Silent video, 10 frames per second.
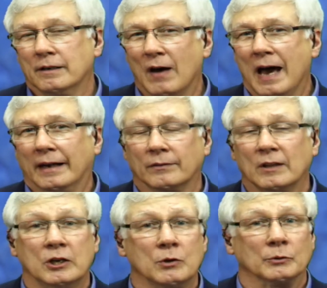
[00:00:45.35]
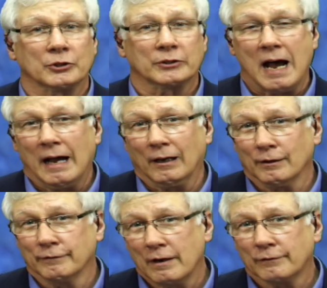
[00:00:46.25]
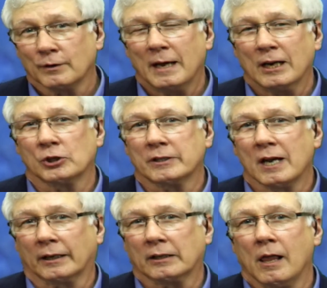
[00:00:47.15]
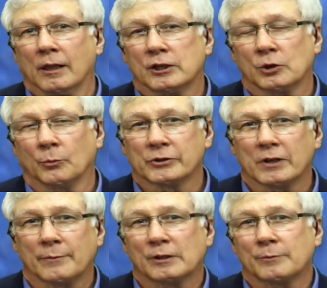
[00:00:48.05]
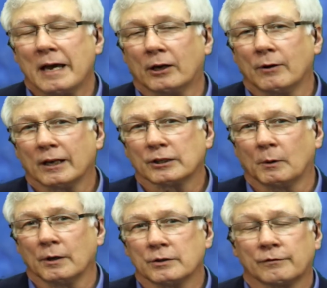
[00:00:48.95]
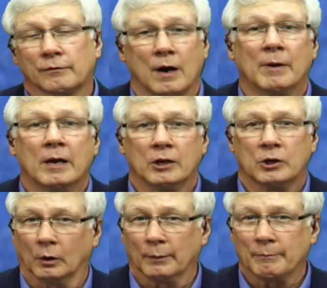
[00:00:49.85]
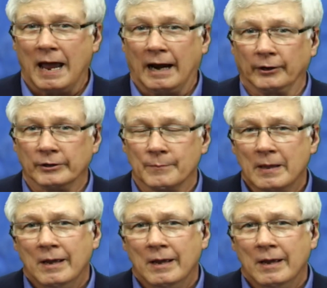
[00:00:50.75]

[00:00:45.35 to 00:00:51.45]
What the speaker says: defining the new style of information technology with subject matter experts from Hewlett-Packard.